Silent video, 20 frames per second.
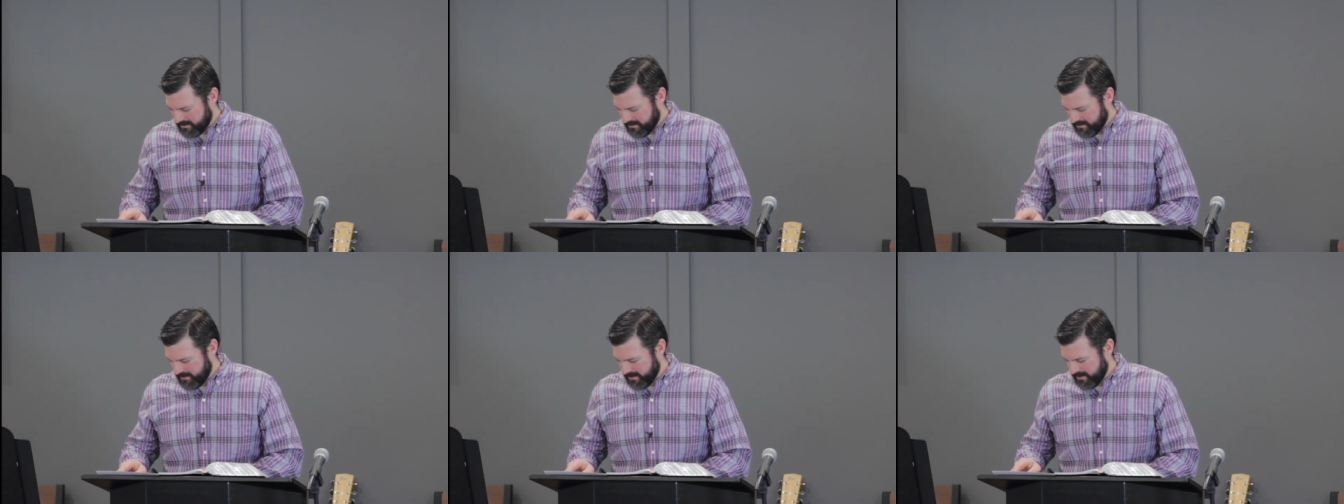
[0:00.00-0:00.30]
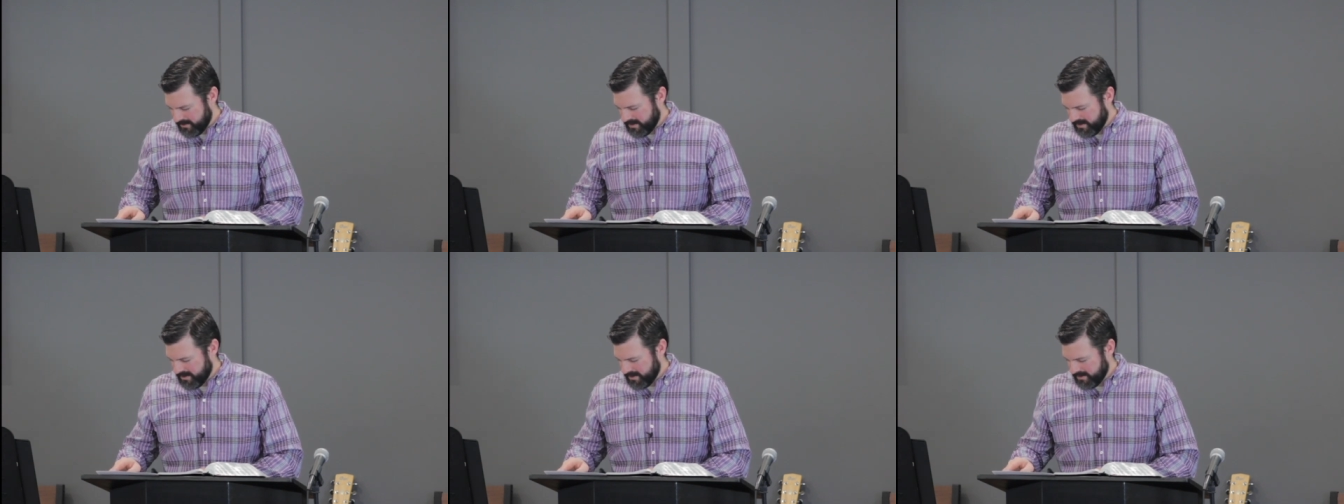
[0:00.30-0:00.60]
we
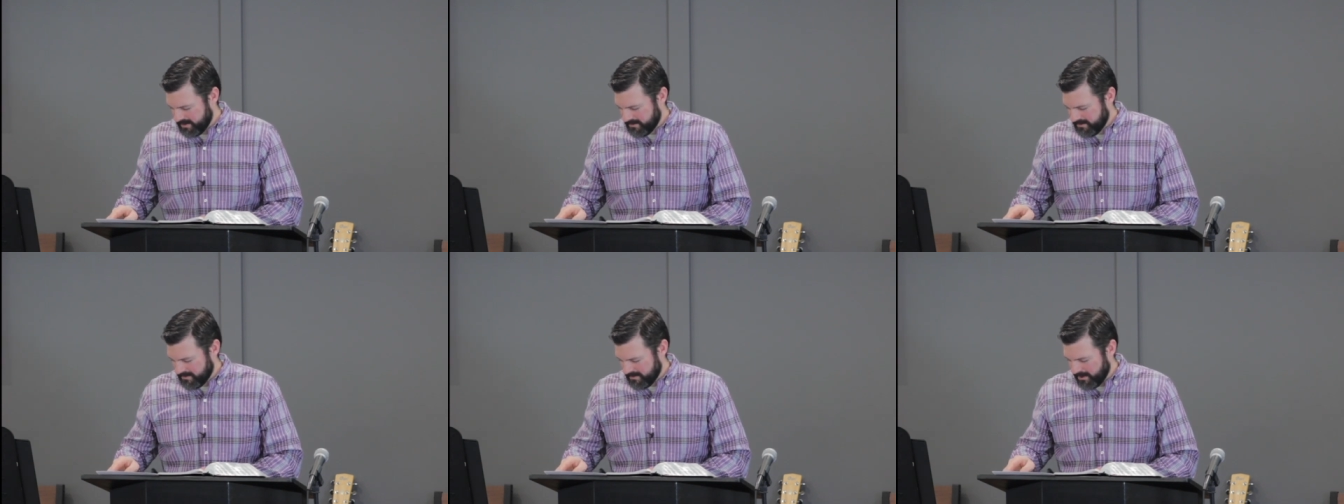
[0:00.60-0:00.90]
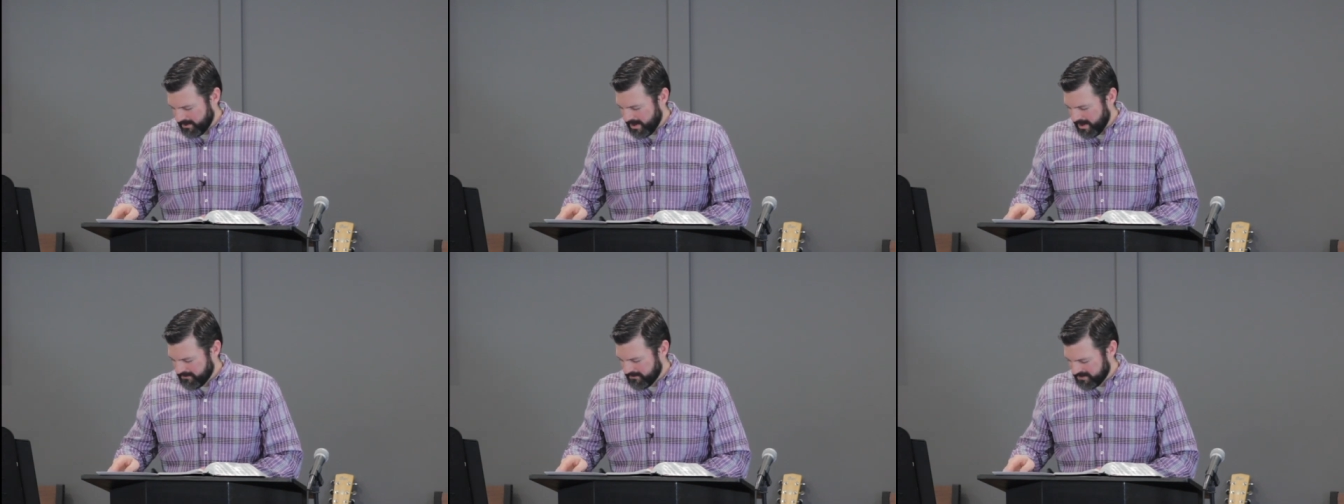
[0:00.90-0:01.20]
were my
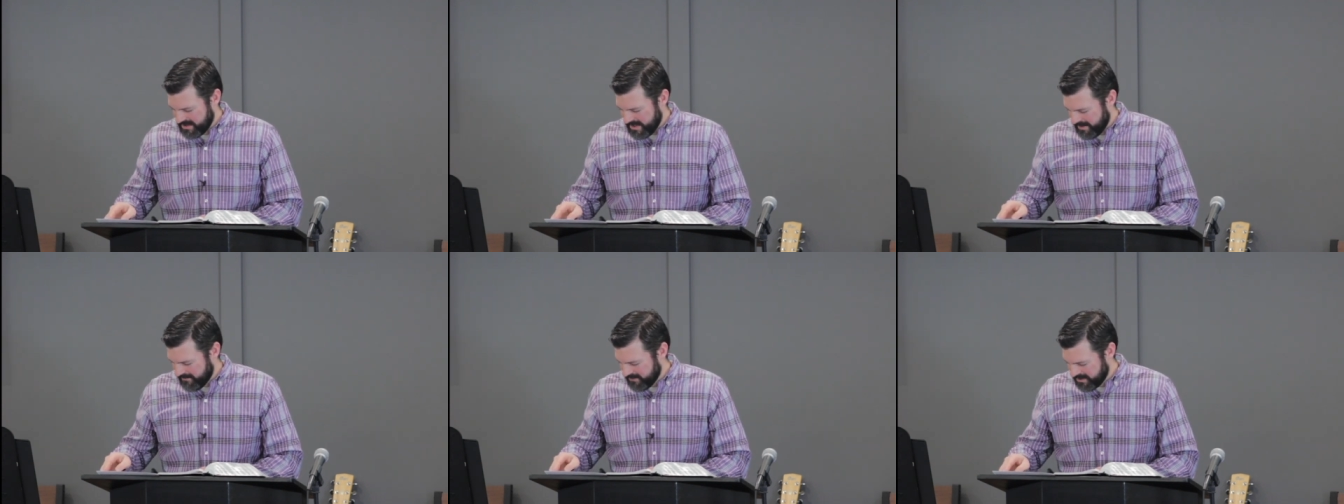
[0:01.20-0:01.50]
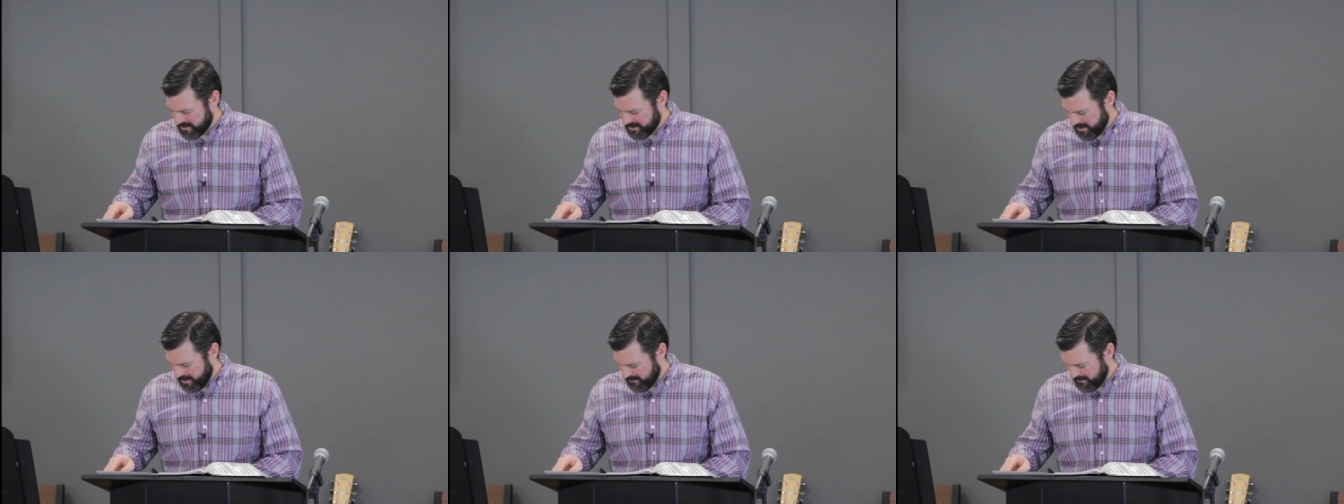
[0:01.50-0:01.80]
wife was having
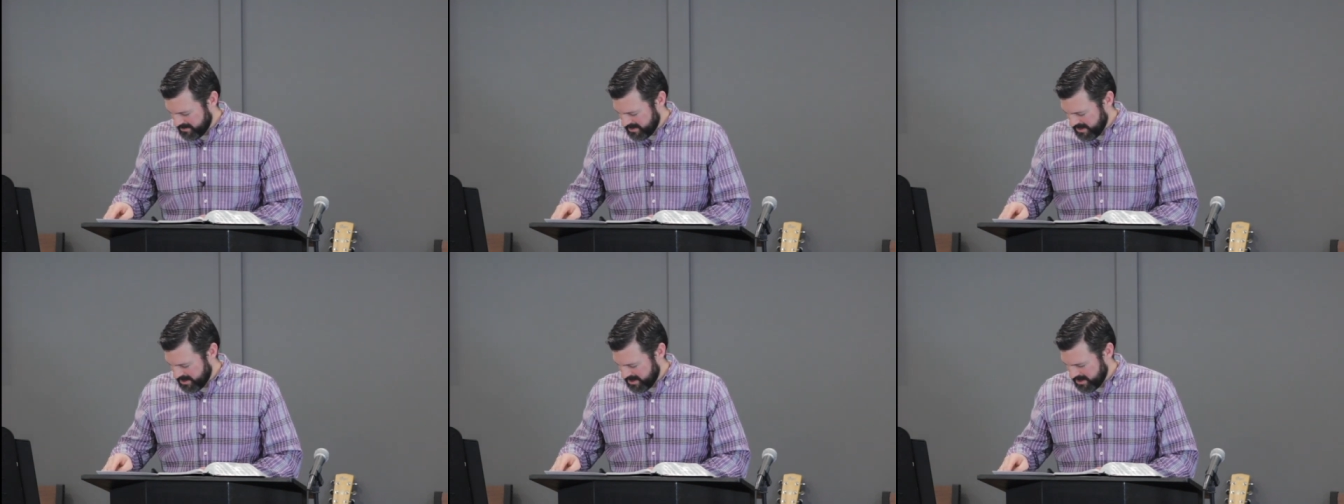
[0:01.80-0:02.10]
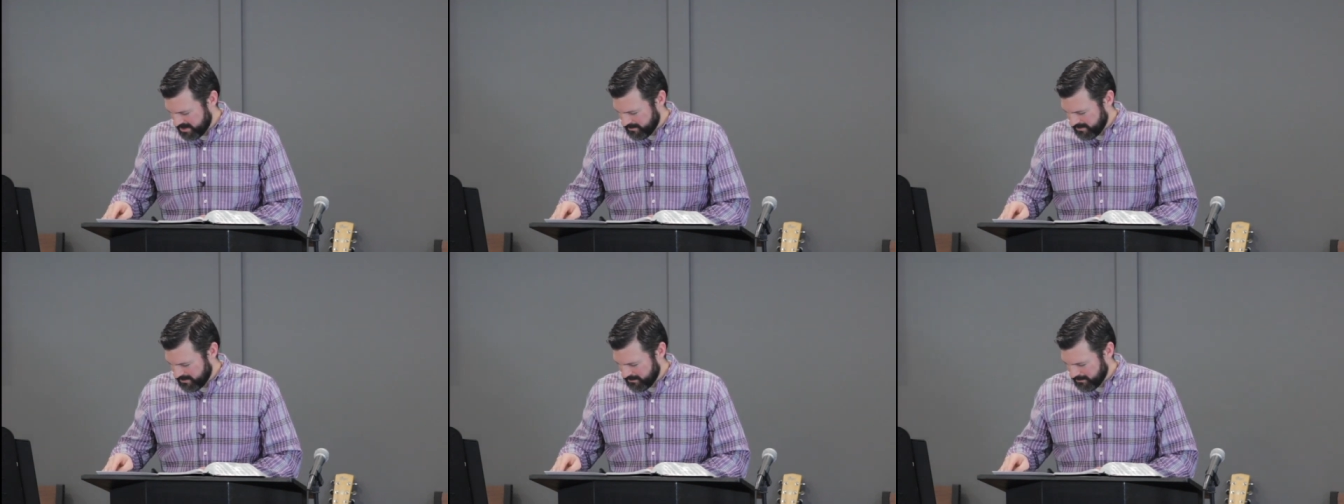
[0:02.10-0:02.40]
this
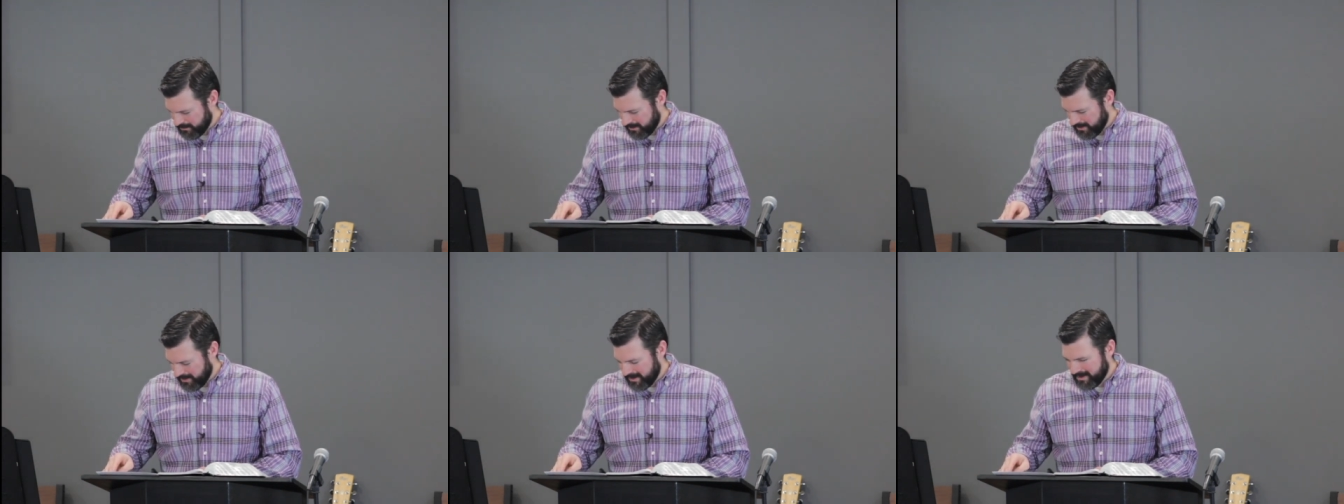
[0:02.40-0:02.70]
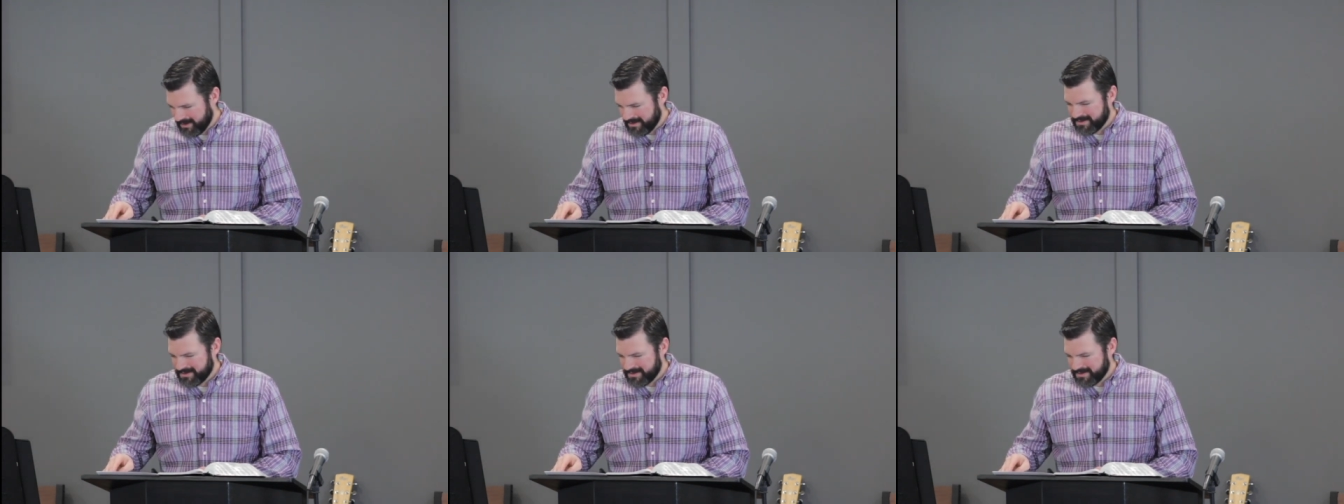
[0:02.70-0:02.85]
conversation with Nora,